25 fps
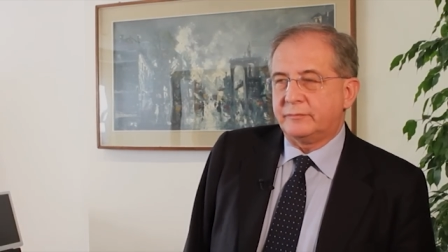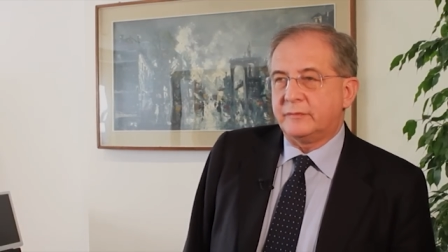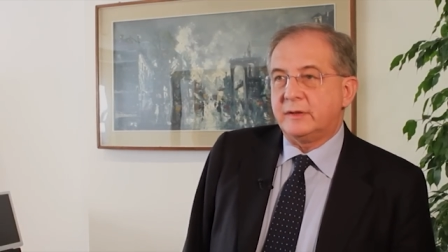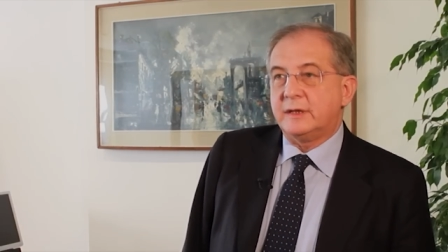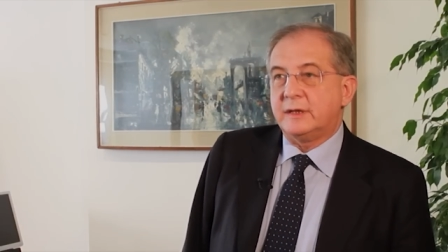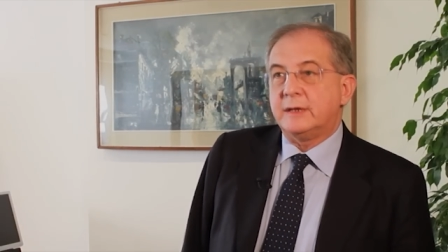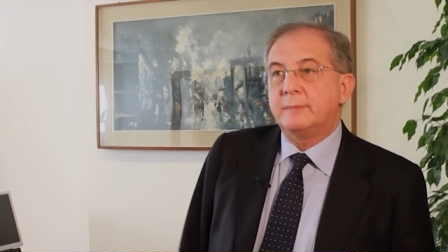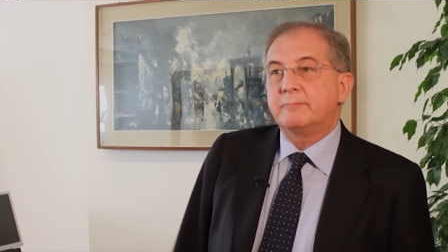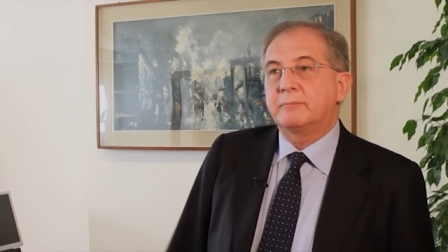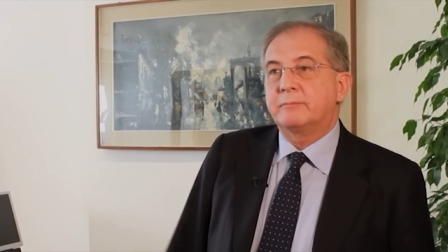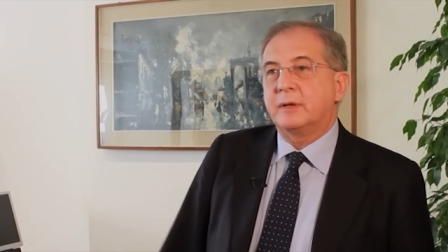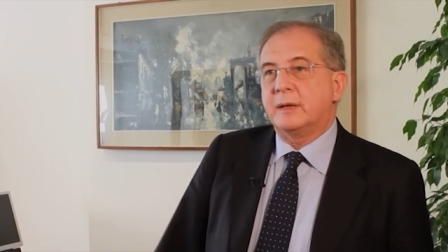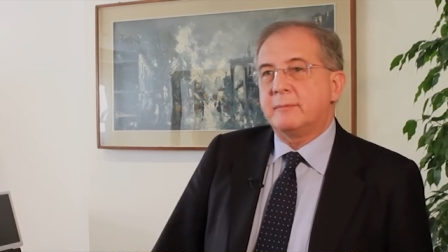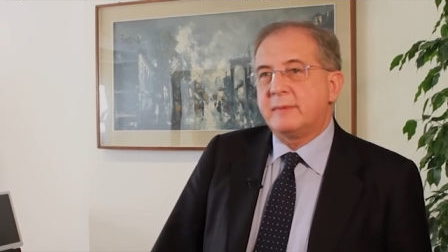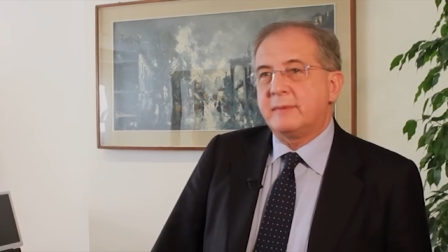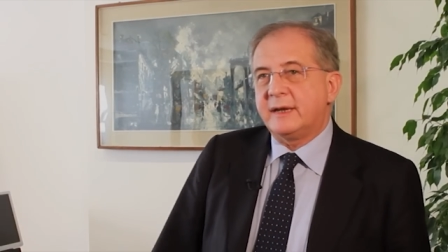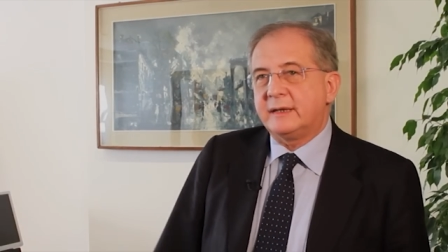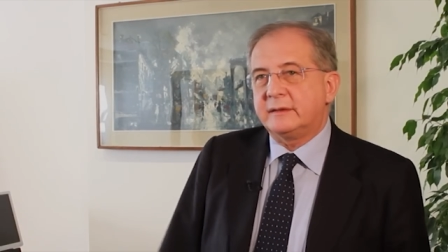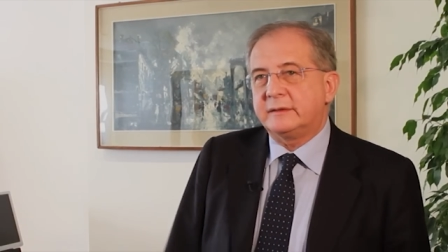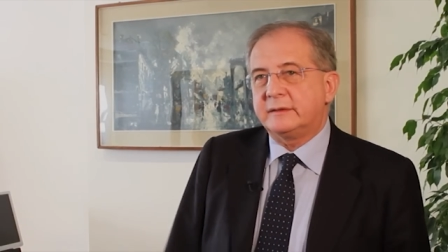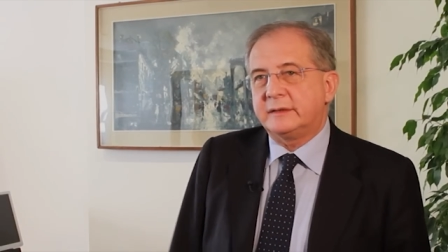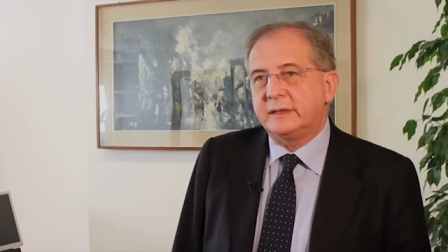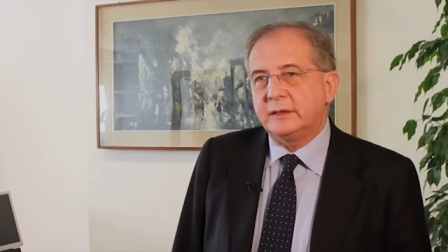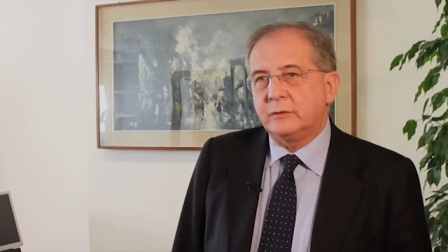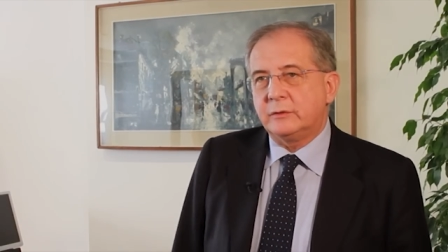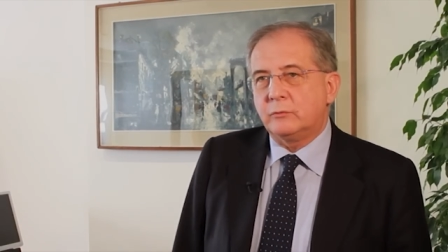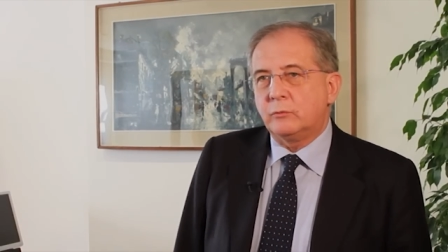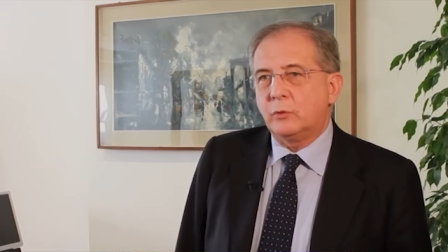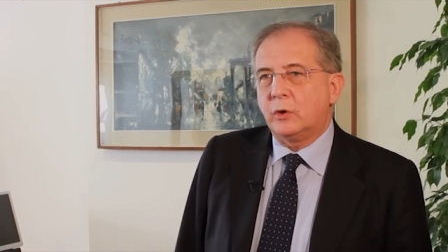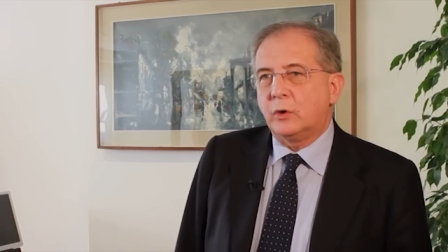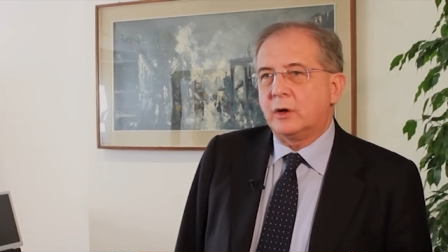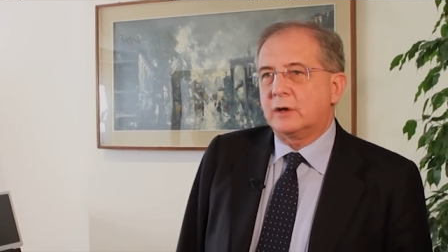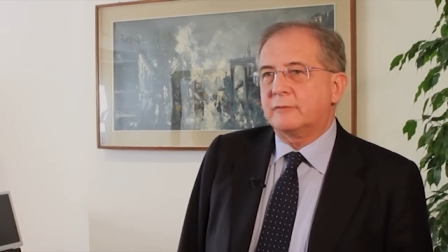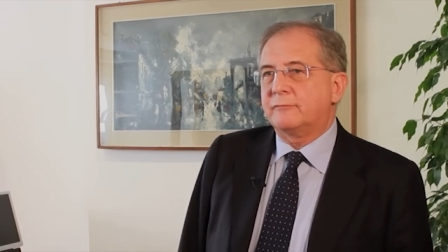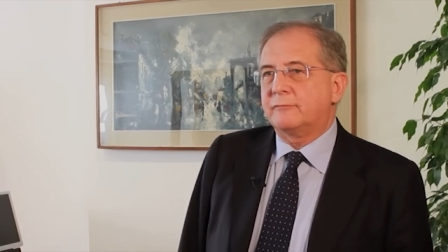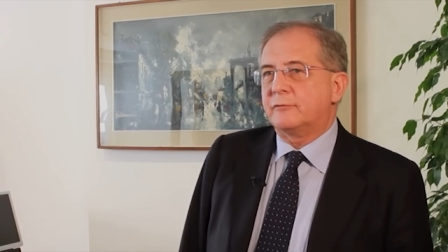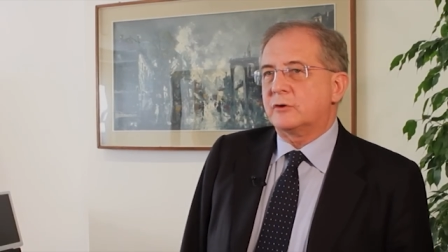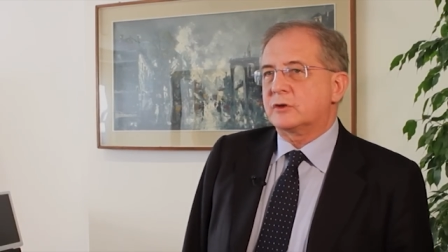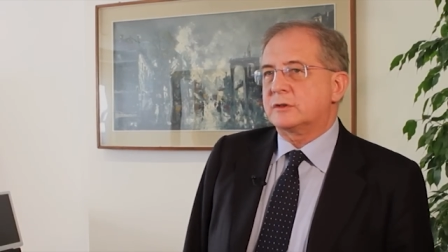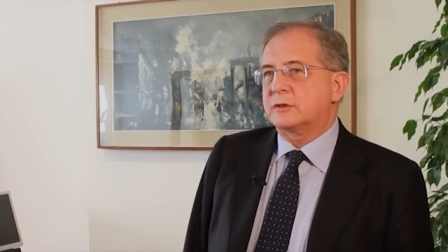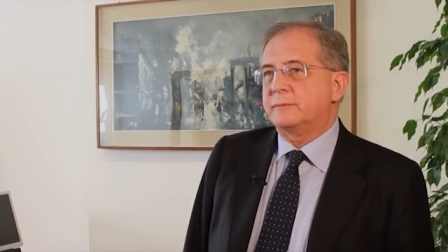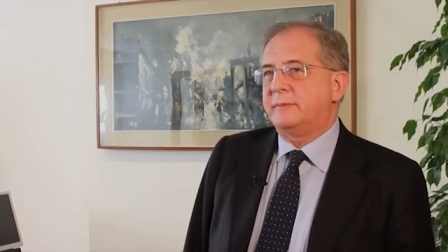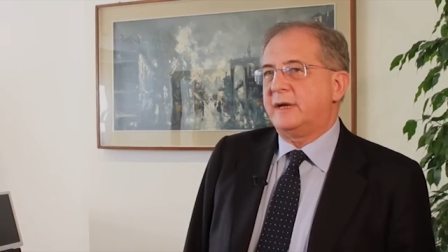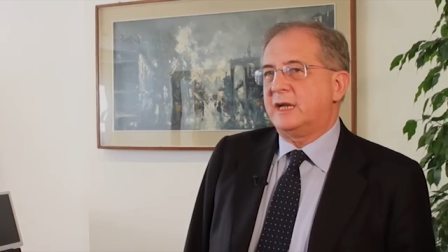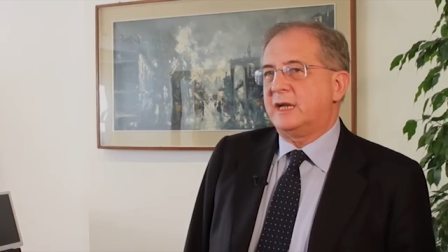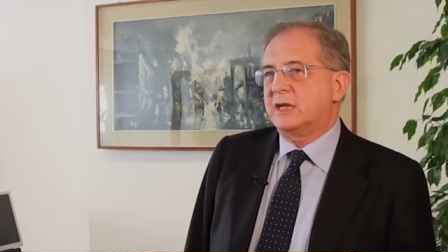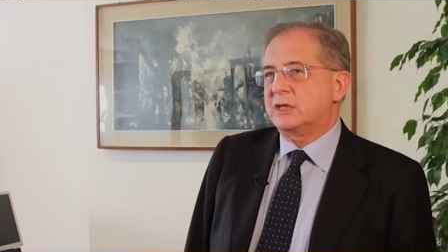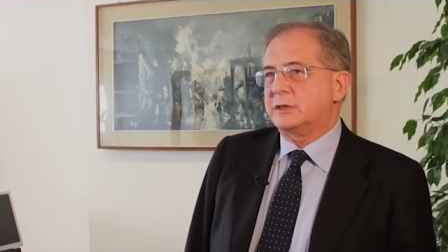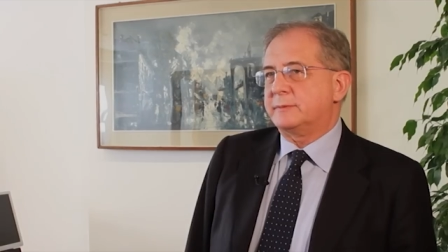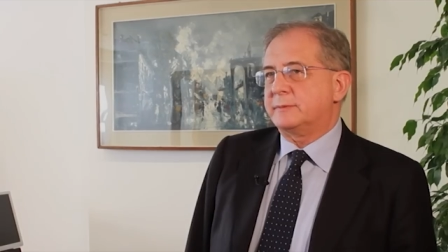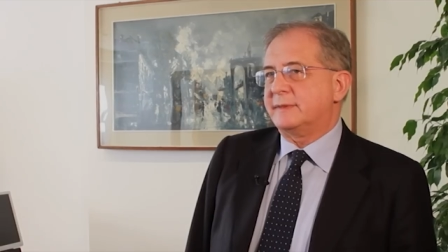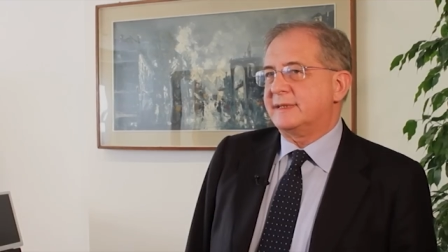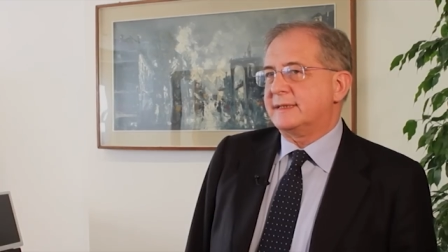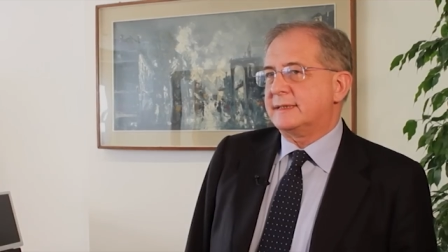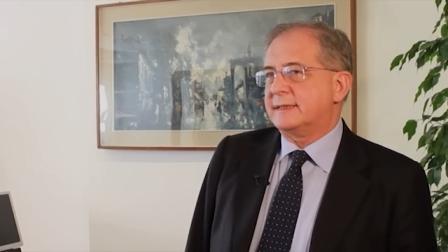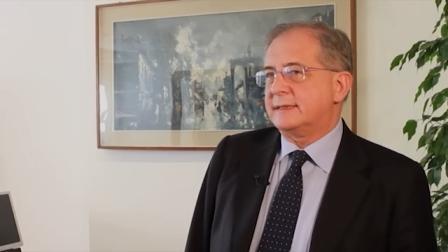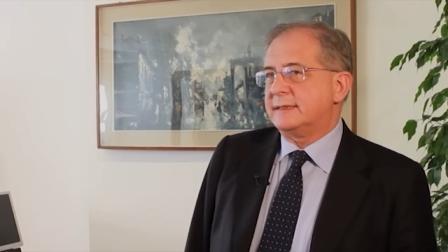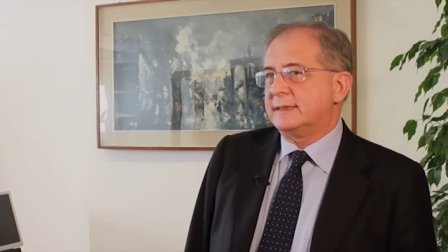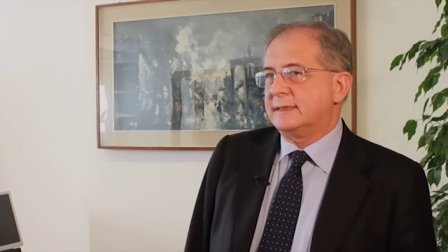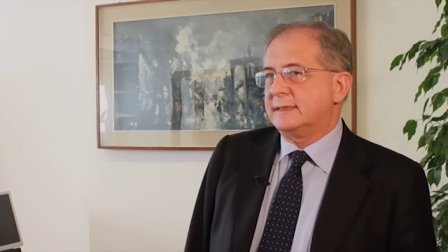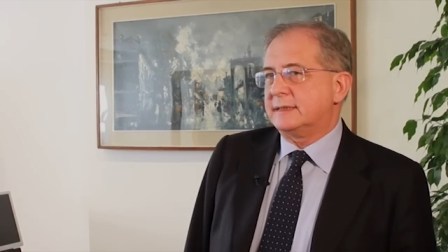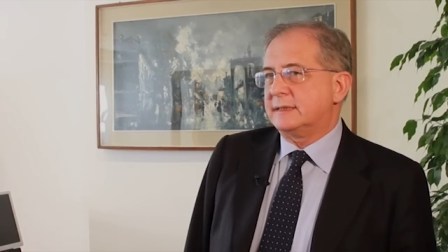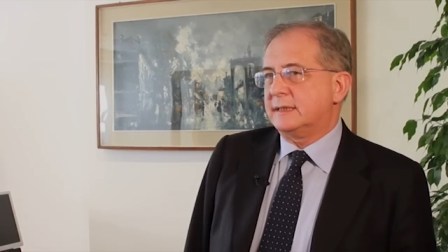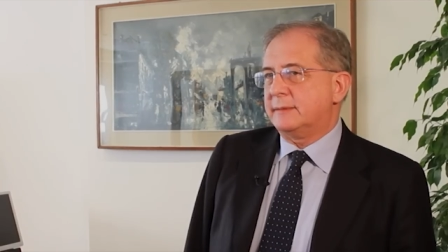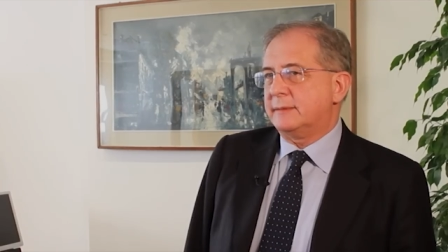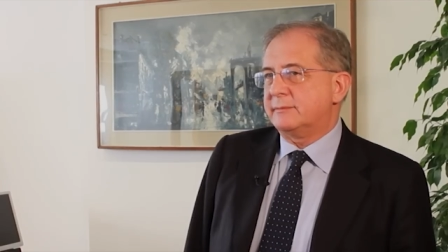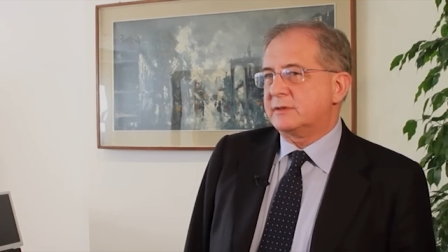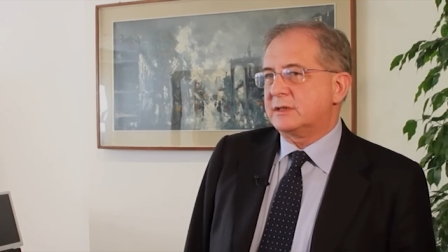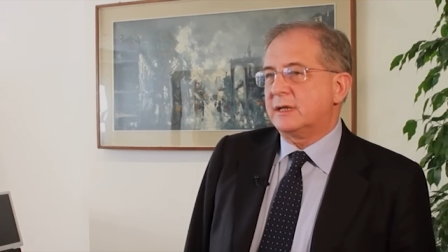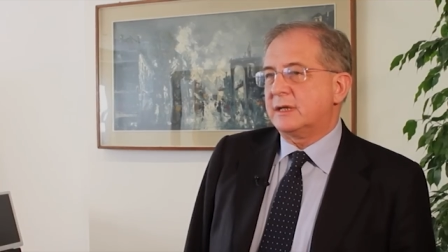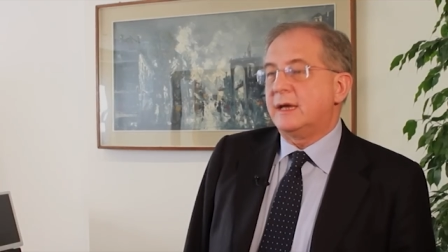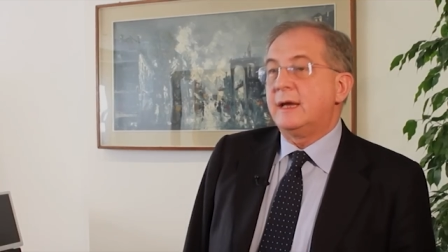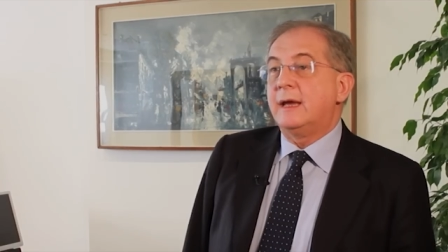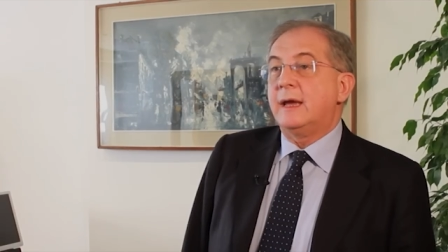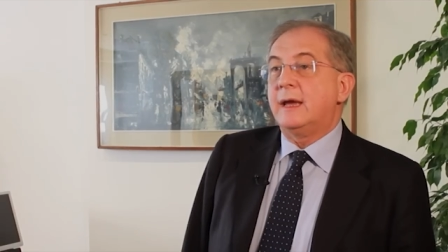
implementing workforce management systems